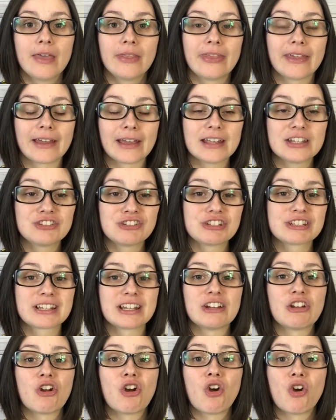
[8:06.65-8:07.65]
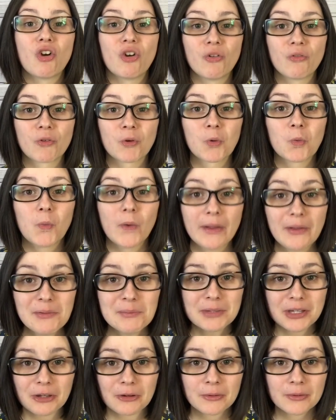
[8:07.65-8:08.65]
that it's just going to overwhelm
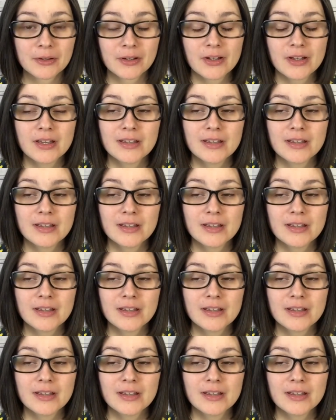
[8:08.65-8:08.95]
you.